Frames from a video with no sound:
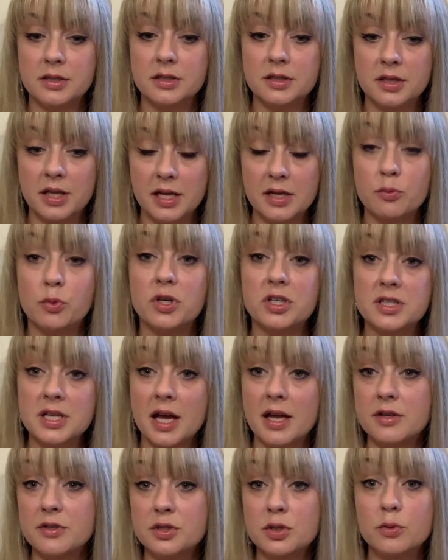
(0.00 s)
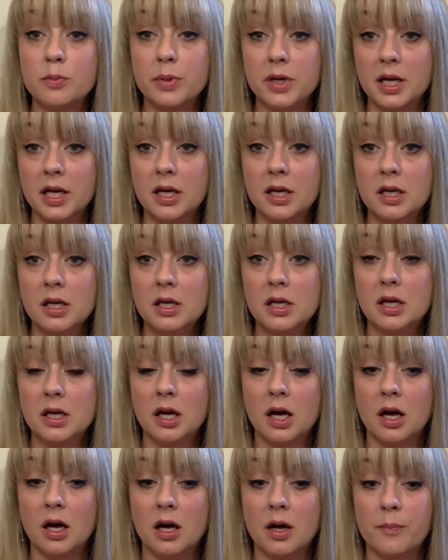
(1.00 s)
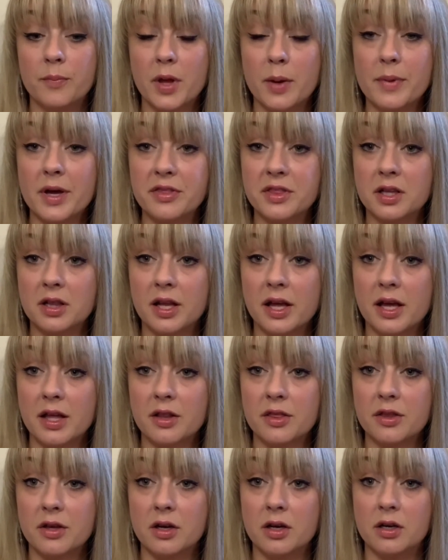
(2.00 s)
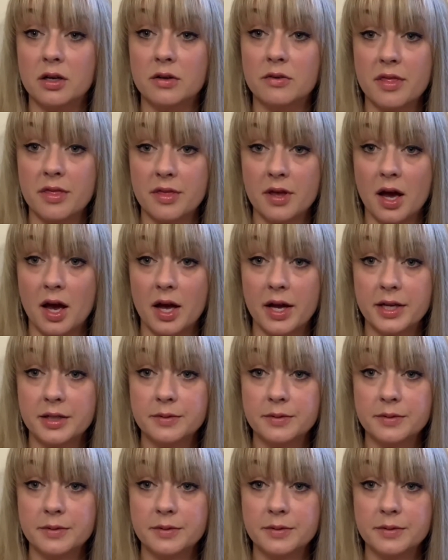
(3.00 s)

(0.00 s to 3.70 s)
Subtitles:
they would tend to be about the length of the thigh.